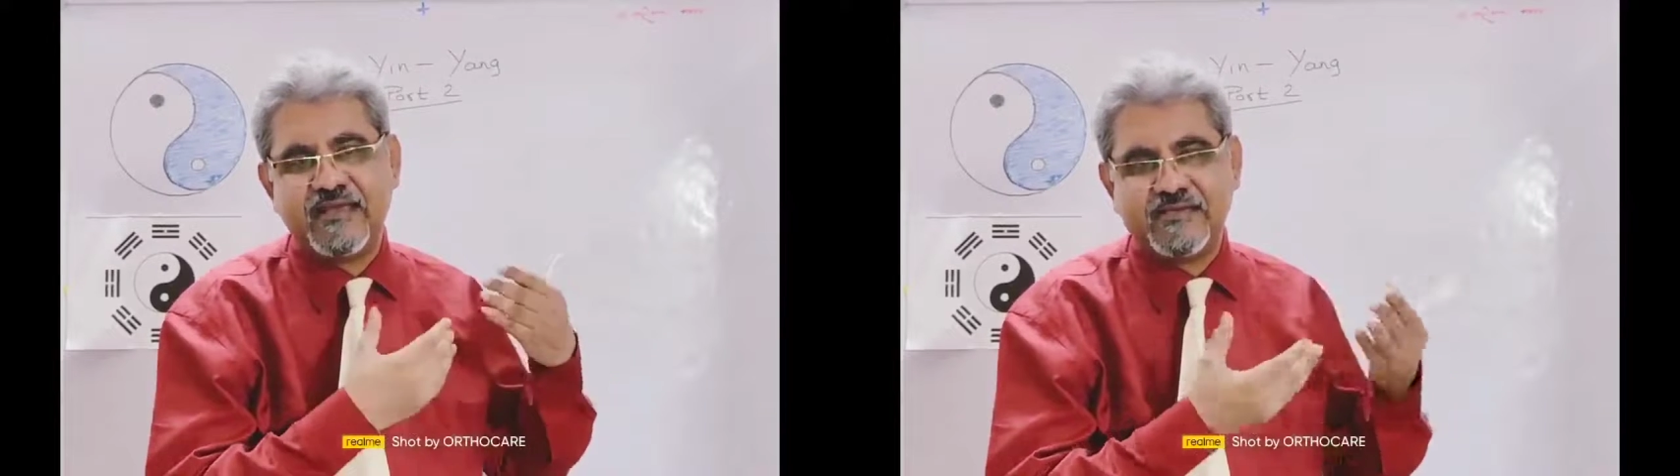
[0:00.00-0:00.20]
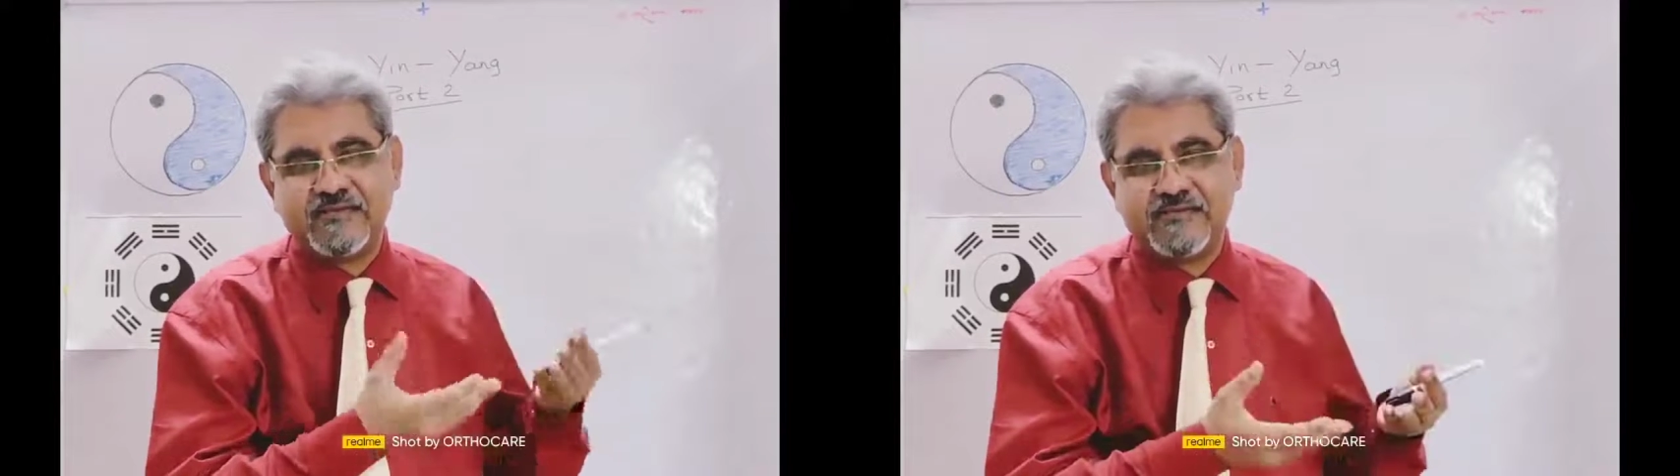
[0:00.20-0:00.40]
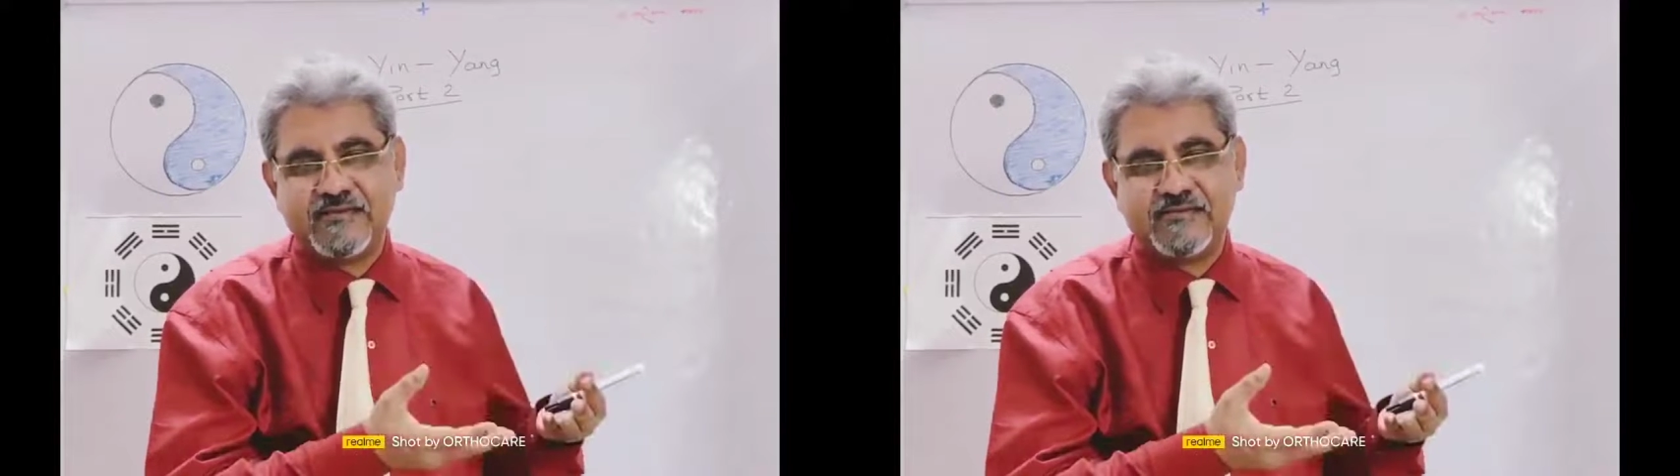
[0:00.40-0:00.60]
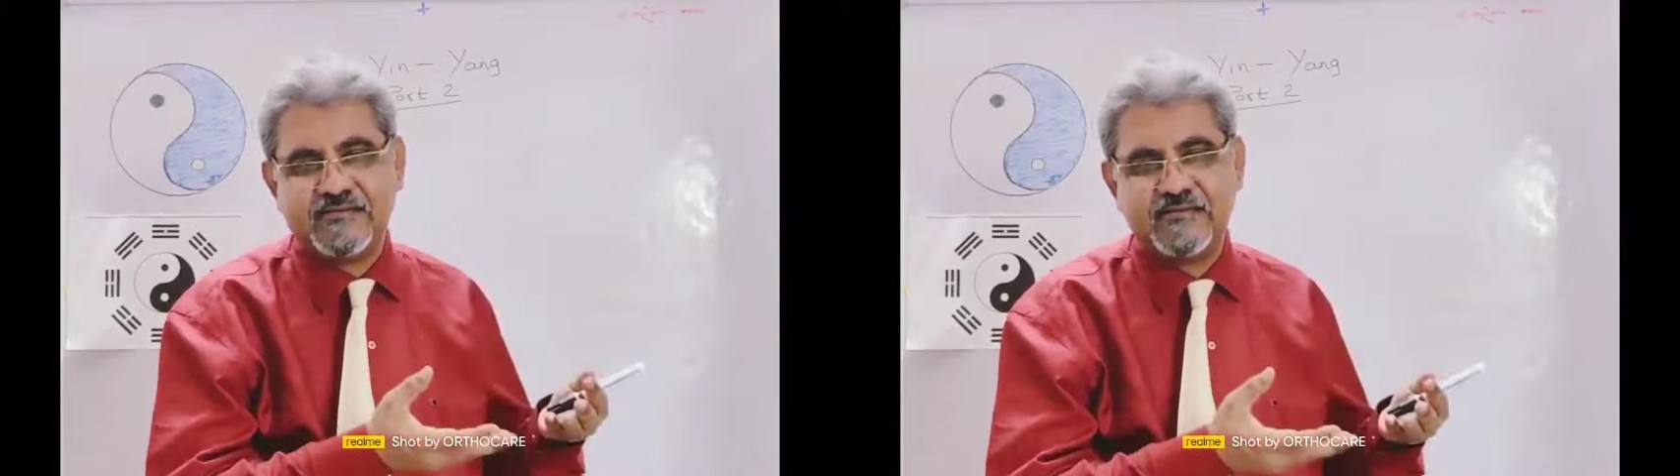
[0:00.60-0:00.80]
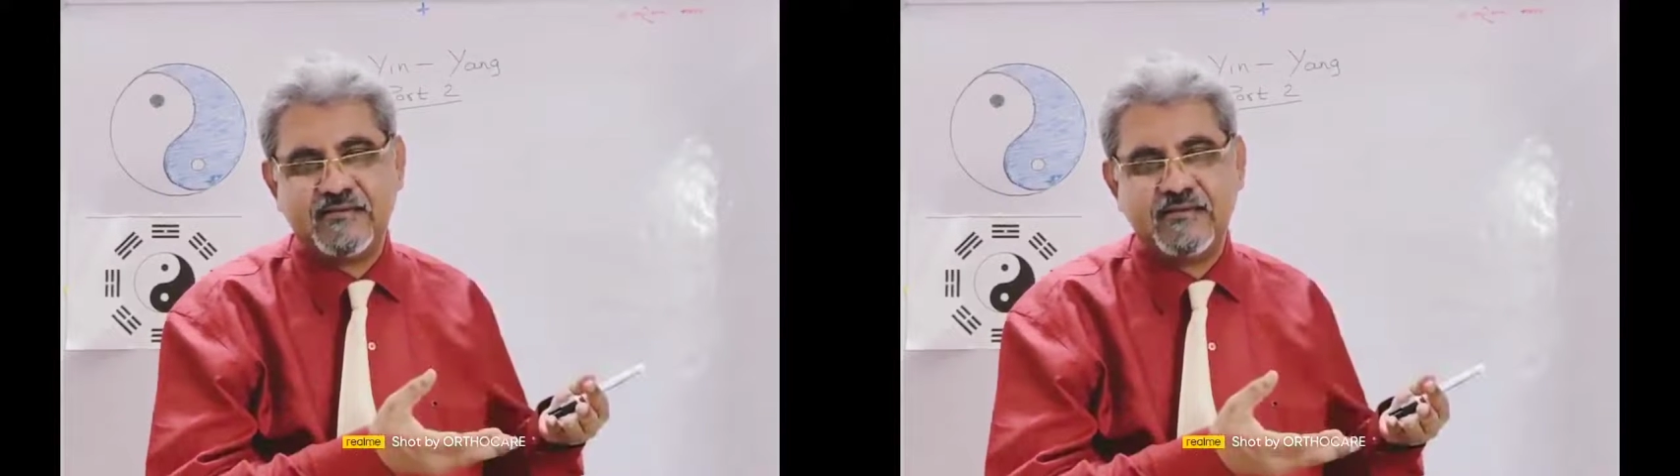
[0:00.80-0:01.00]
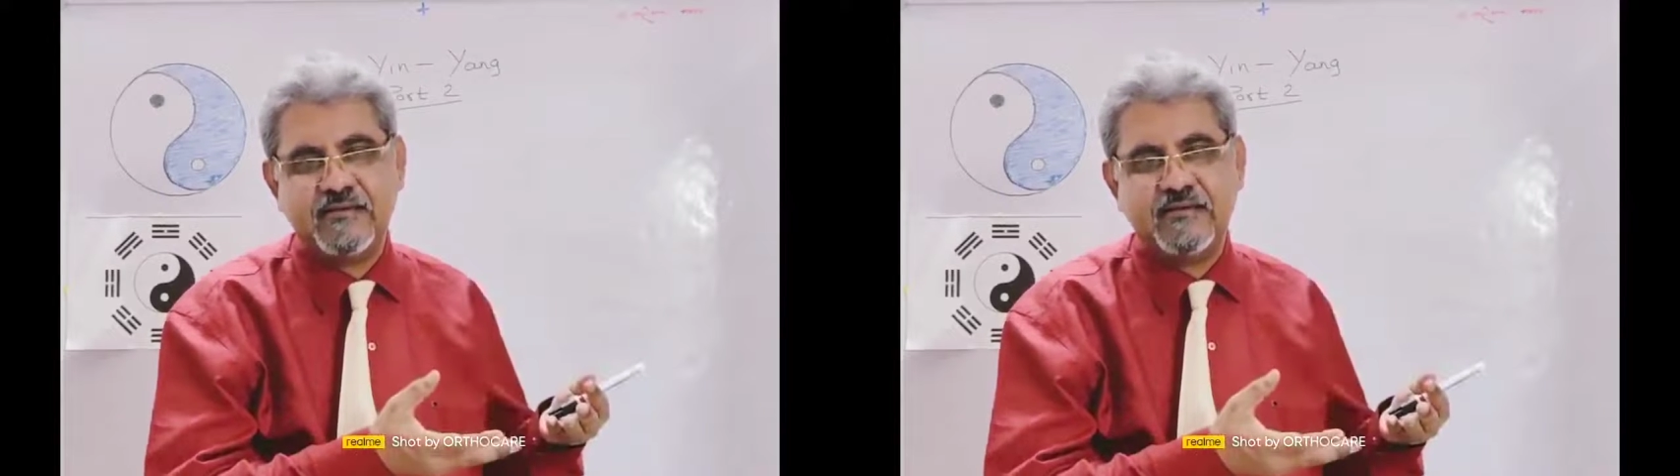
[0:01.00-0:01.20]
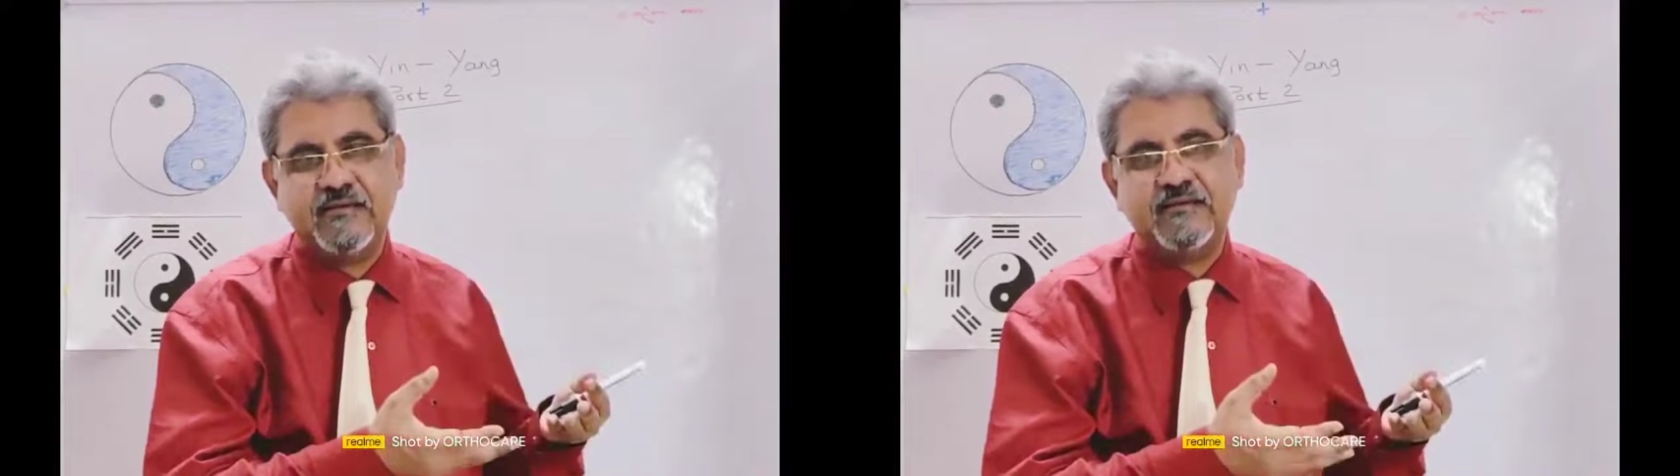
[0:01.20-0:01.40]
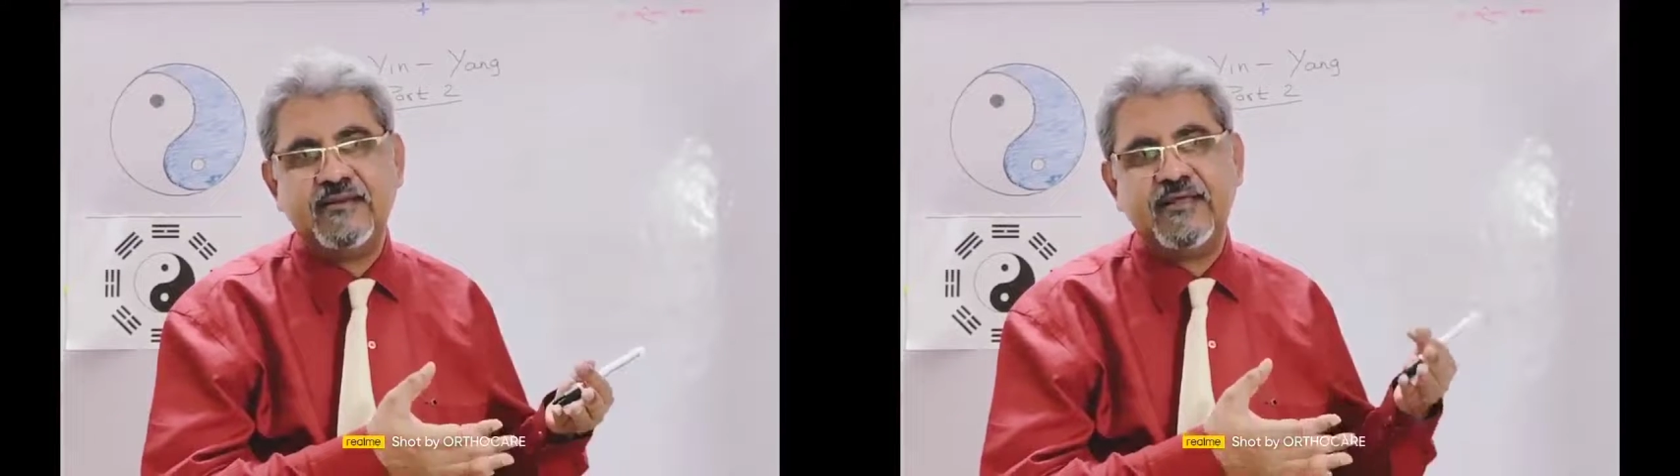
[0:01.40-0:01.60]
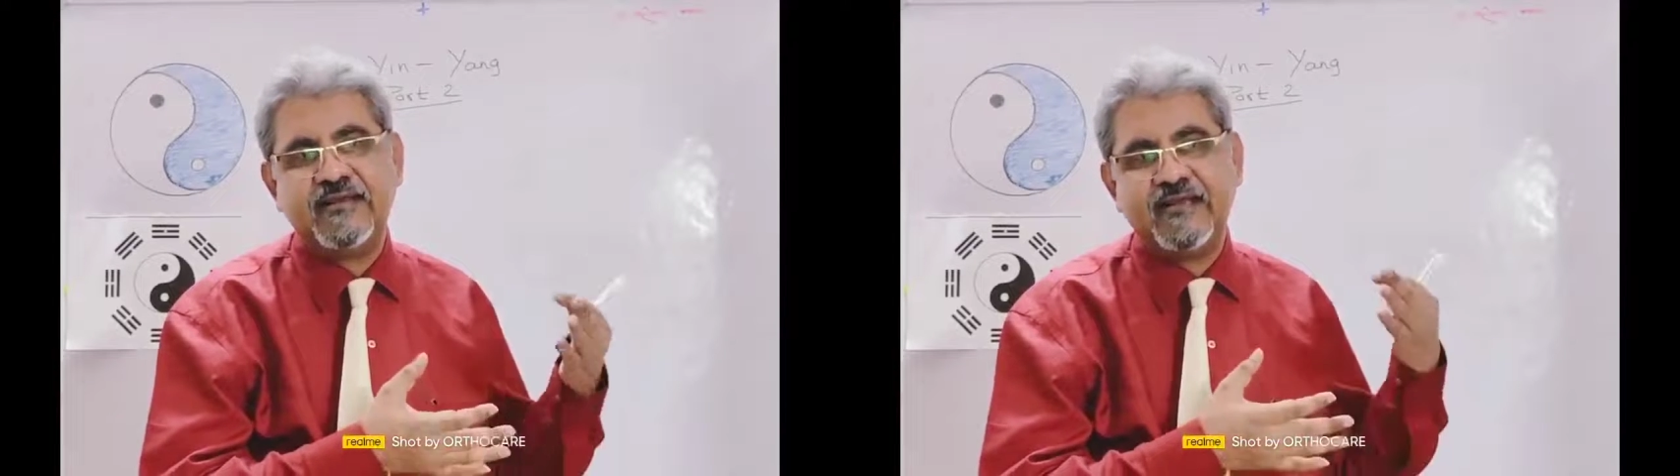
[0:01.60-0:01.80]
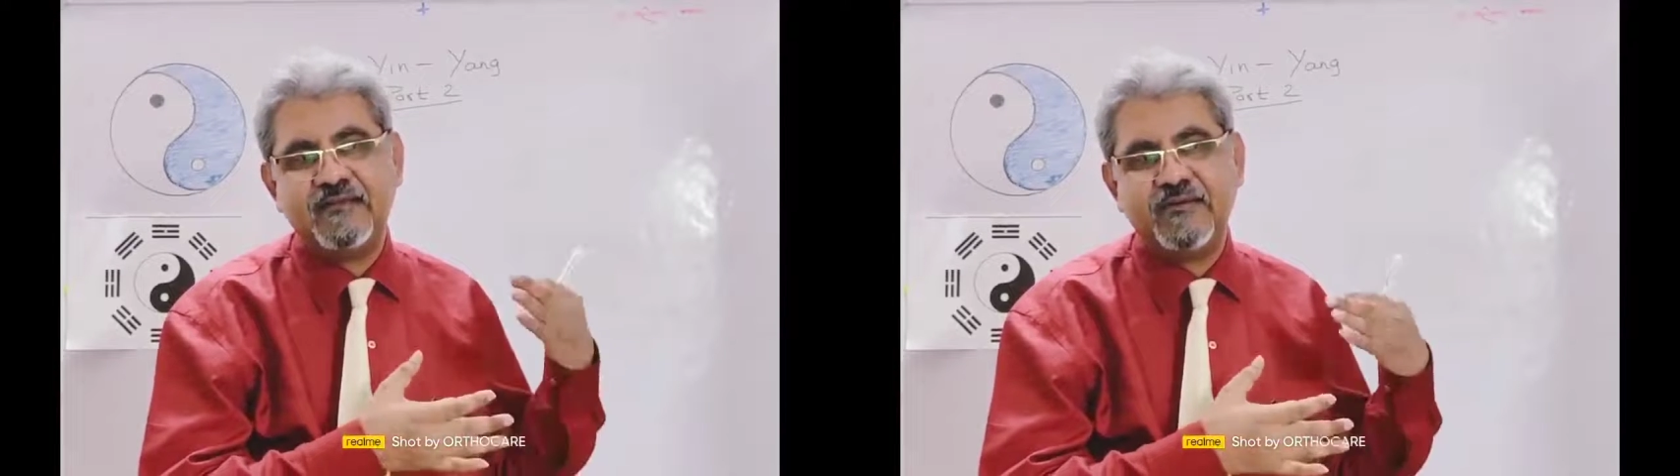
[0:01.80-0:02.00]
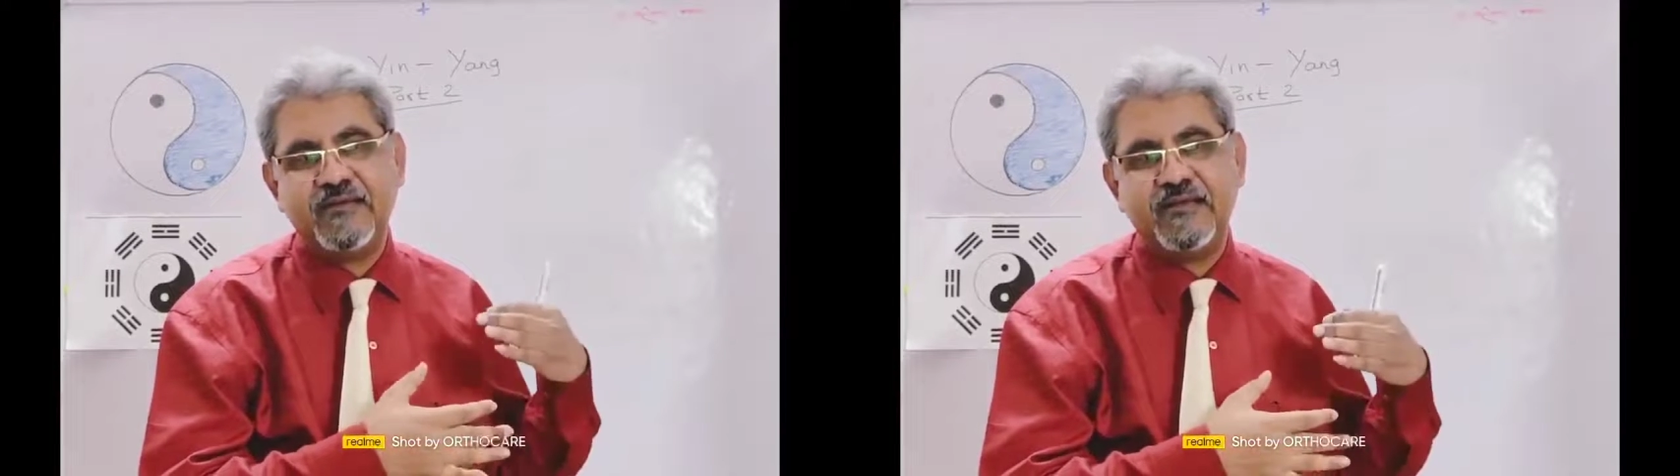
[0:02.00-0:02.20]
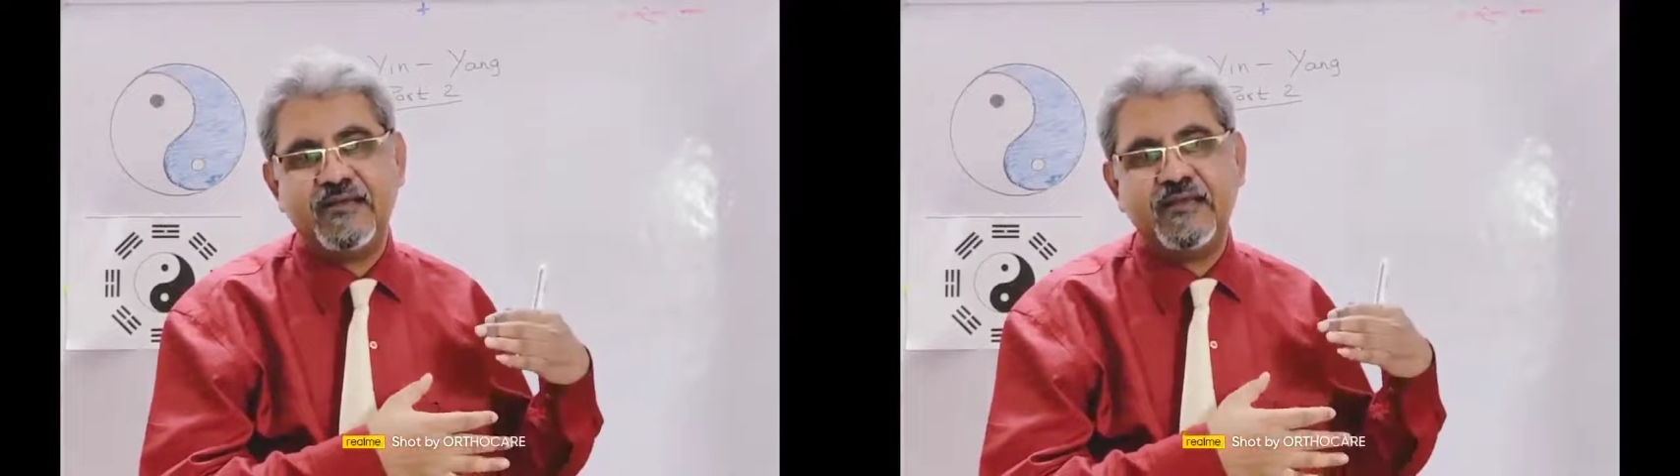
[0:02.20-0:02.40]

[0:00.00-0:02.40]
excess, there can be